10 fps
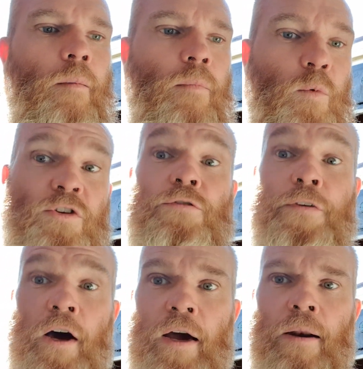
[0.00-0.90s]
Which is
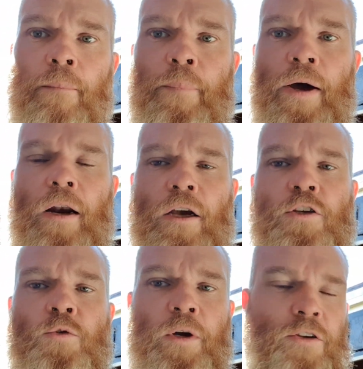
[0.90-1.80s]
fine, but a
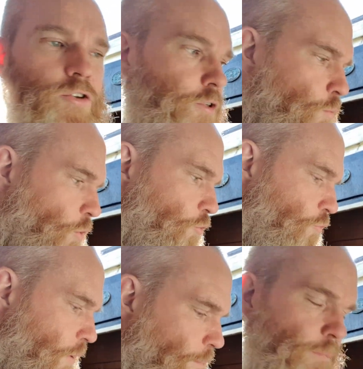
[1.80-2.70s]
switch will
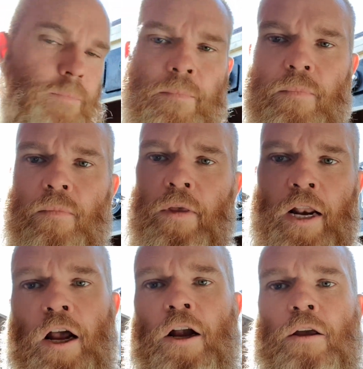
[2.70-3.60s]
trip
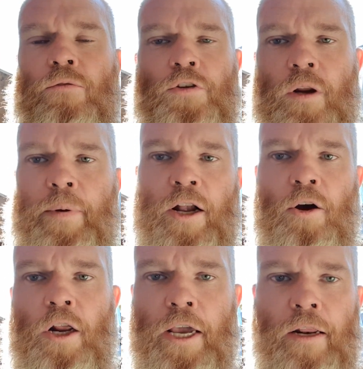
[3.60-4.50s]
and I can turn it back
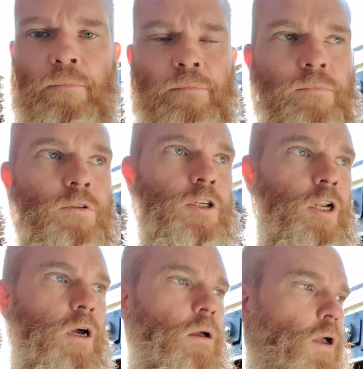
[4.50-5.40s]
on again, you
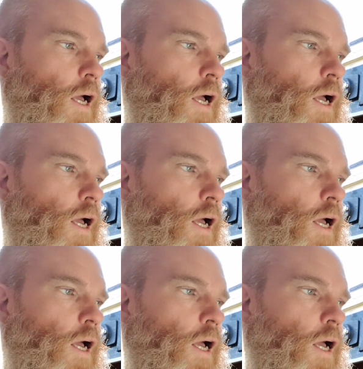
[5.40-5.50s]
know?